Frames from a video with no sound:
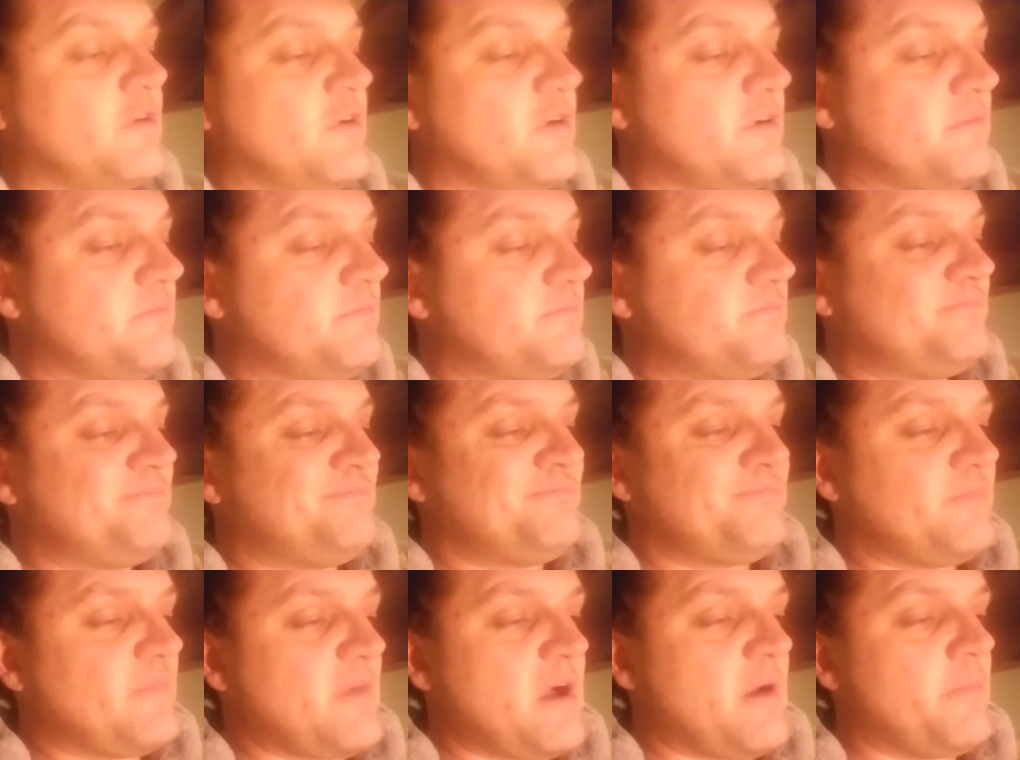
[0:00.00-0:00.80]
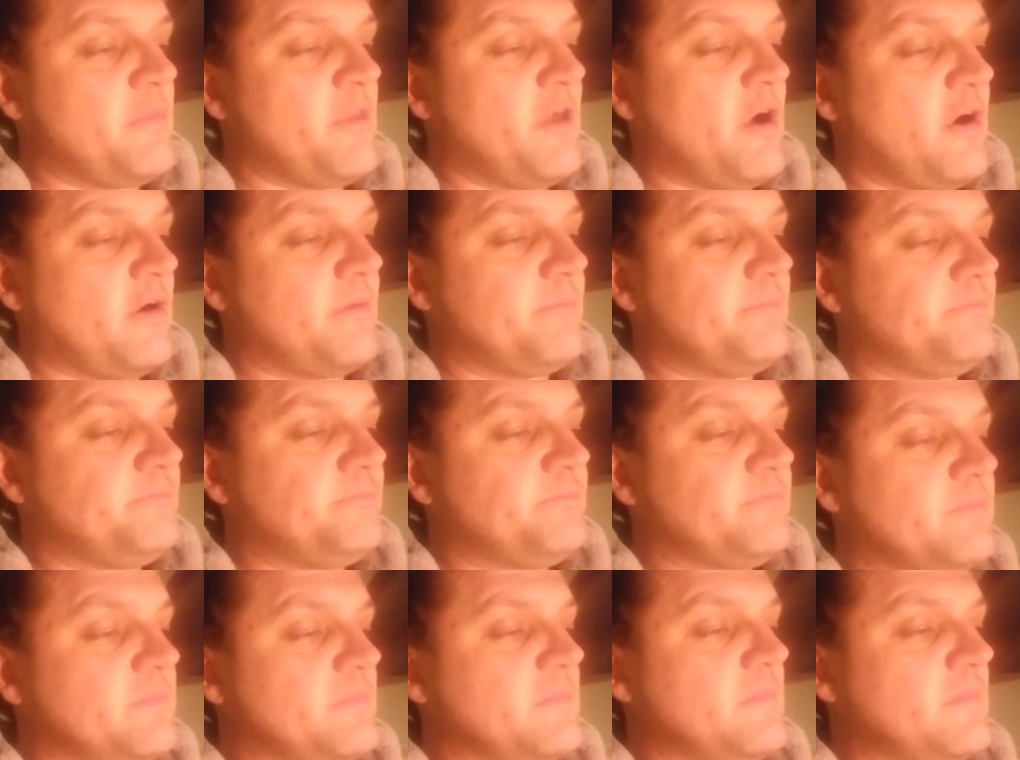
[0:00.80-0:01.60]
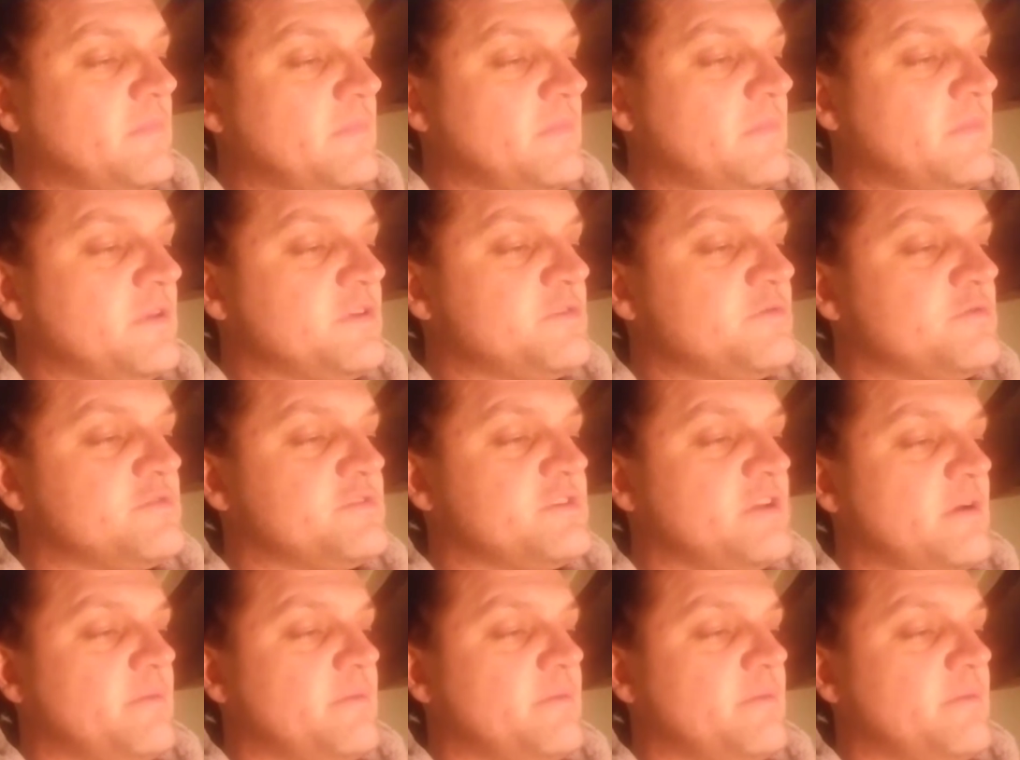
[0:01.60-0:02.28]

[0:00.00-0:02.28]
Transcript: on, I'm not. This was,